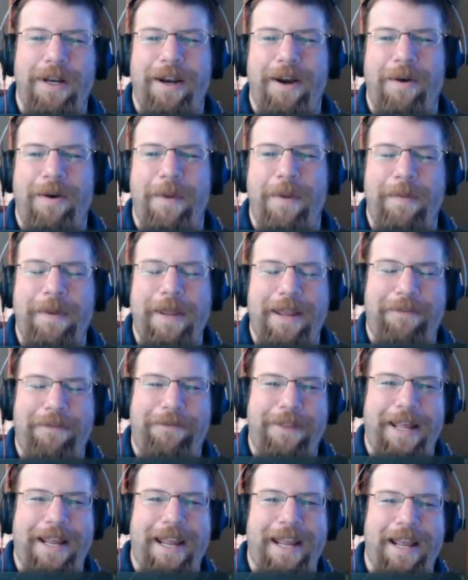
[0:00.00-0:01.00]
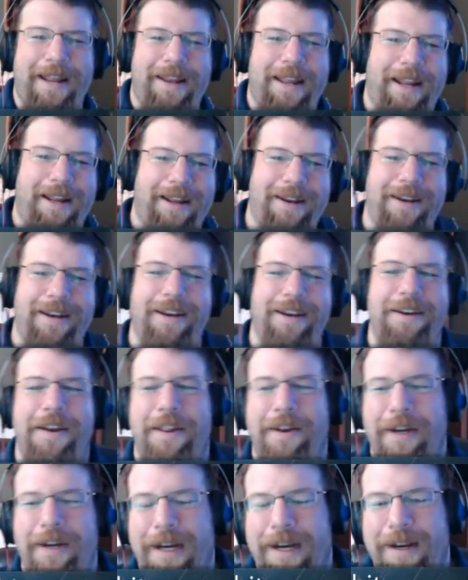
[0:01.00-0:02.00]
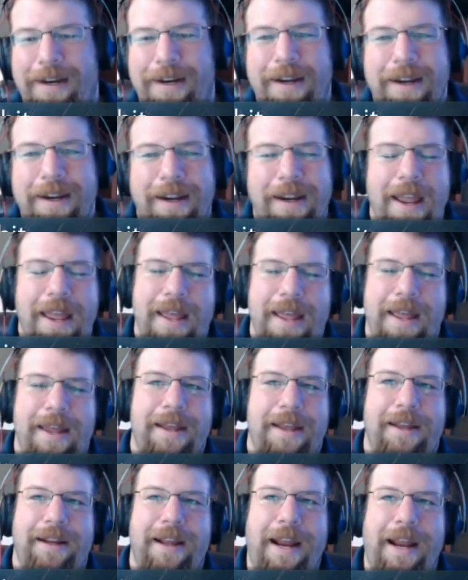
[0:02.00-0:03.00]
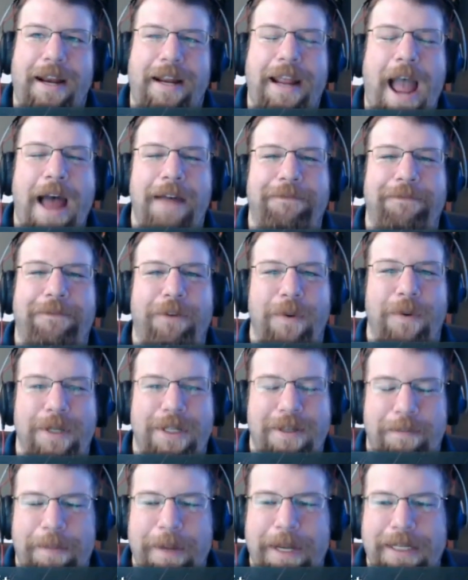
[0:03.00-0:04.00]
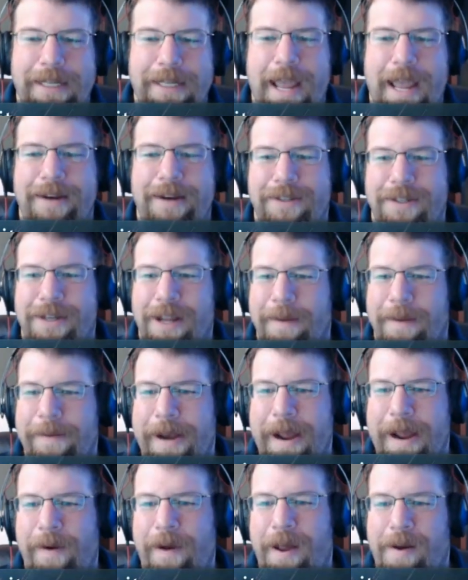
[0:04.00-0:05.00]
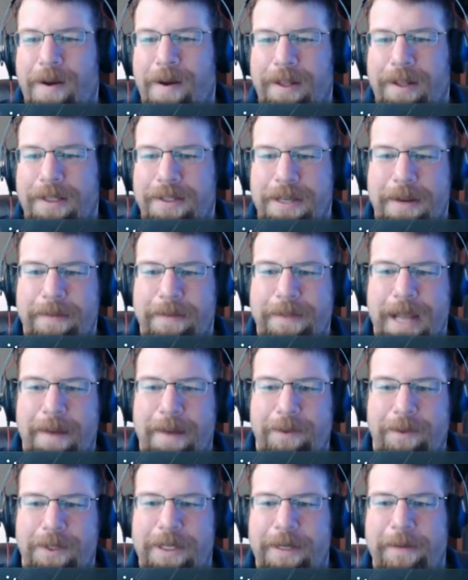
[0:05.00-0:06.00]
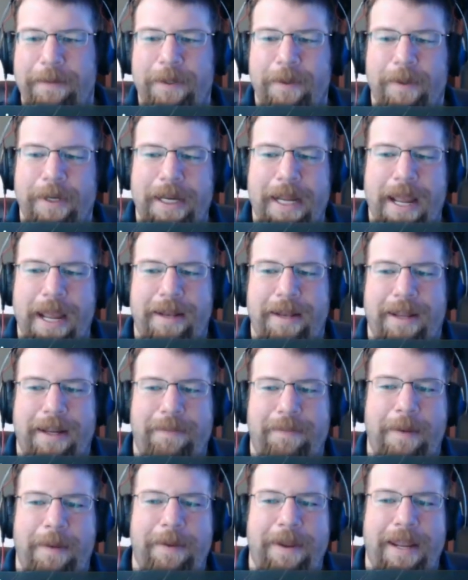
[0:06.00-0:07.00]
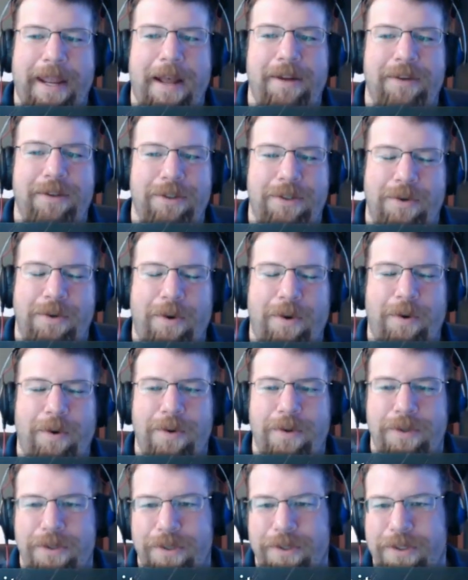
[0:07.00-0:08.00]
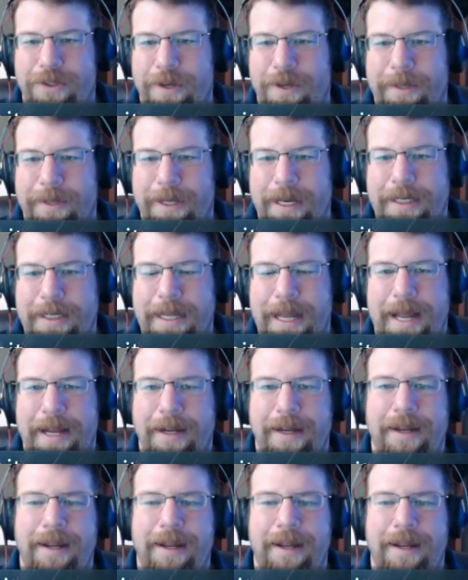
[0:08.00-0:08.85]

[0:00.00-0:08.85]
You know, maybe if they get like a, another kind of confluence of big titles coming out all at the same time, we'll see them do it again. Like maybe Elder Scrolls or something like that.